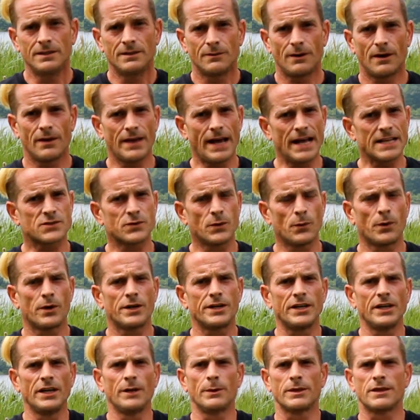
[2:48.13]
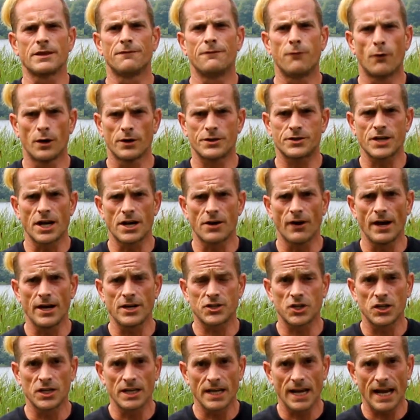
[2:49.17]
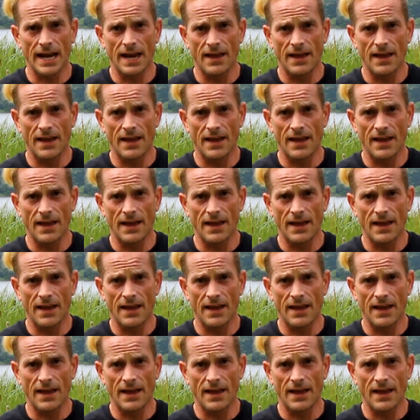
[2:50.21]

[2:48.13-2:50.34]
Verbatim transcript: well, that's when we're dealing with the fourth generation